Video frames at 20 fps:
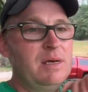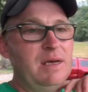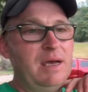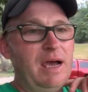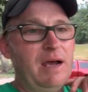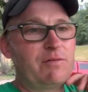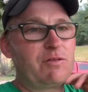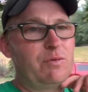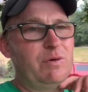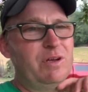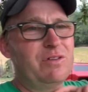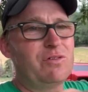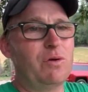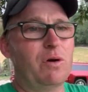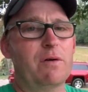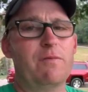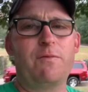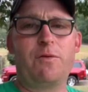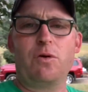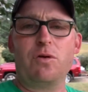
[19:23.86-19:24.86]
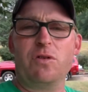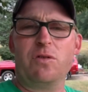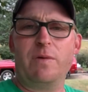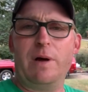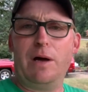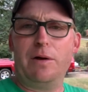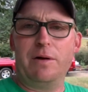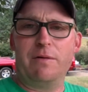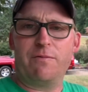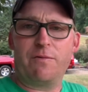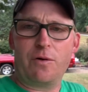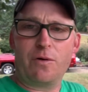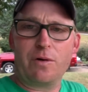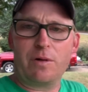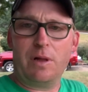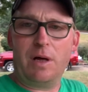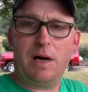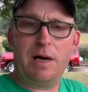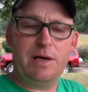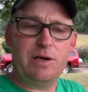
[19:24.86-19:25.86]
after we do our first round of
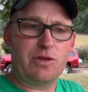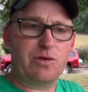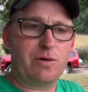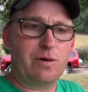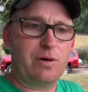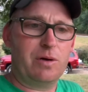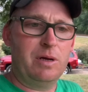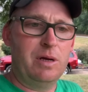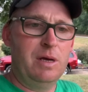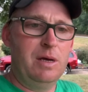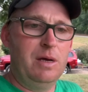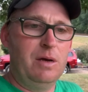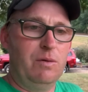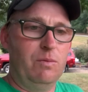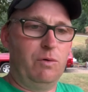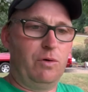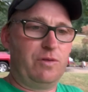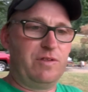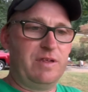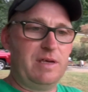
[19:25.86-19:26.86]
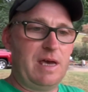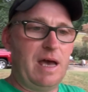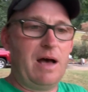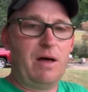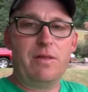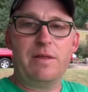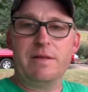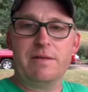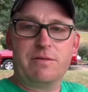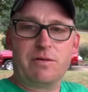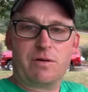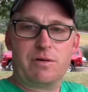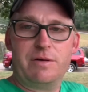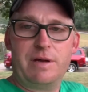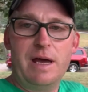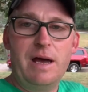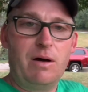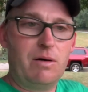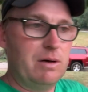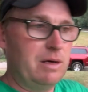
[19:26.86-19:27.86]
fertilizer, we'll see how it turned
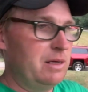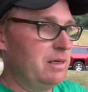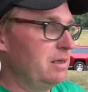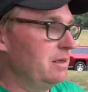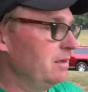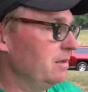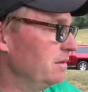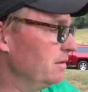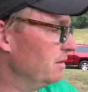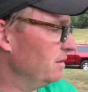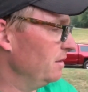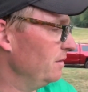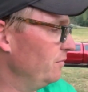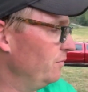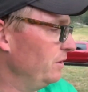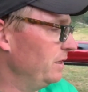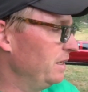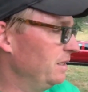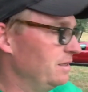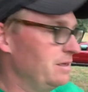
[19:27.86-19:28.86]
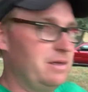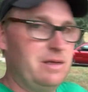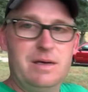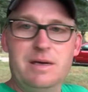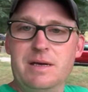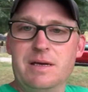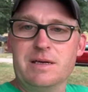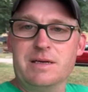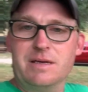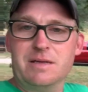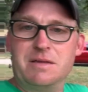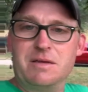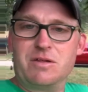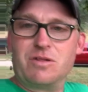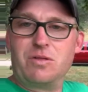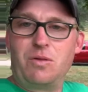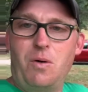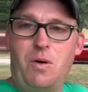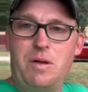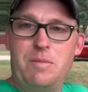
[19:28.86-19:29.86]
out. See if we can get
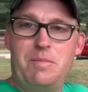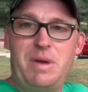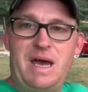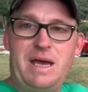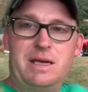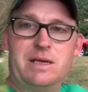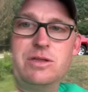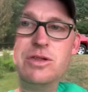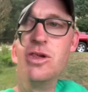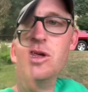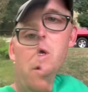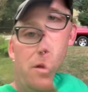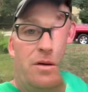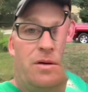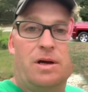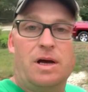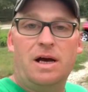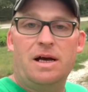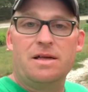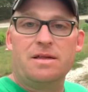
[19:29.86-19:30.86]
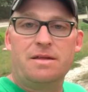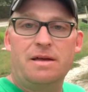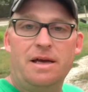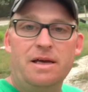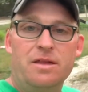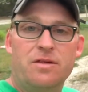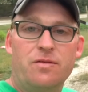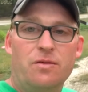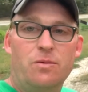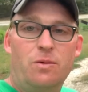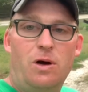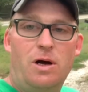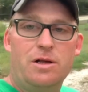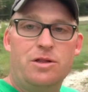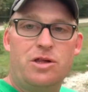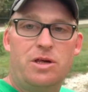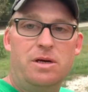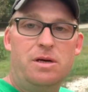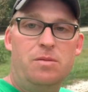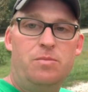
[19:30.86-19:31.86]
this lawn back in shape. So guys, thanks for
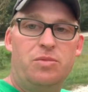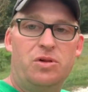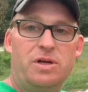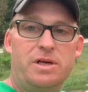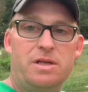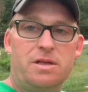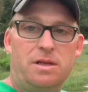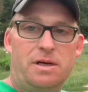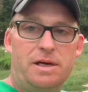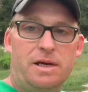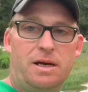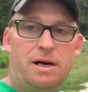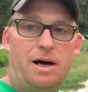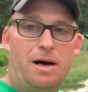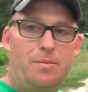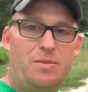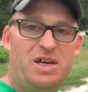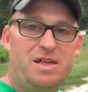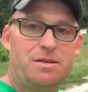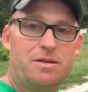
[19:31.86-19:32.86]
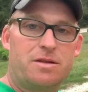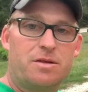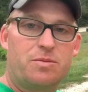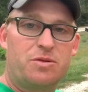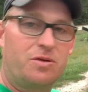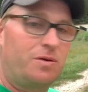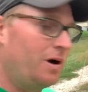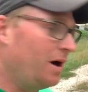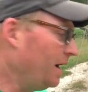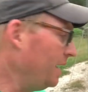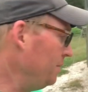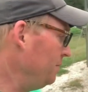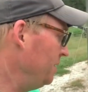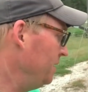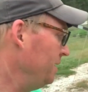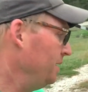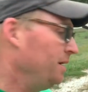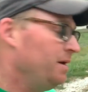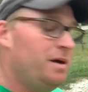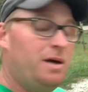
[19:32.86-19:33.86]
watching. Please like, comment, and subscribe.
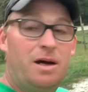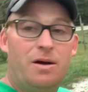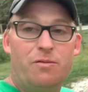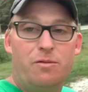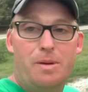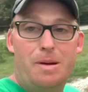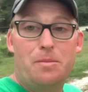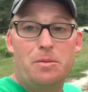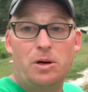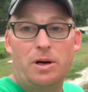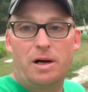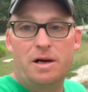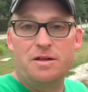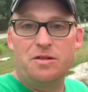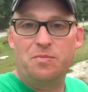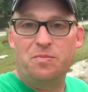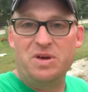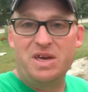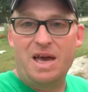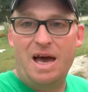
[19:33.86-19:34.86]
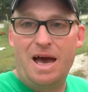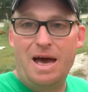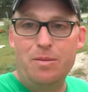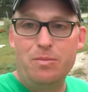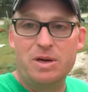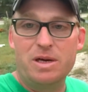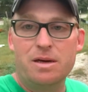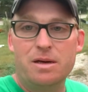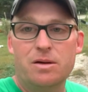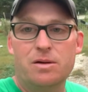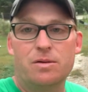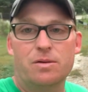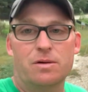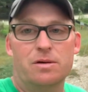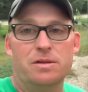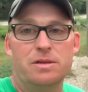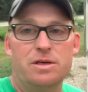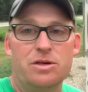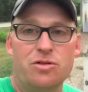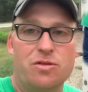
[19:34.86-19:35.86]
And remember guys, be happy, or
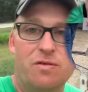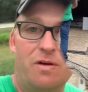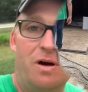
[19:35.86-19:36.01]
at least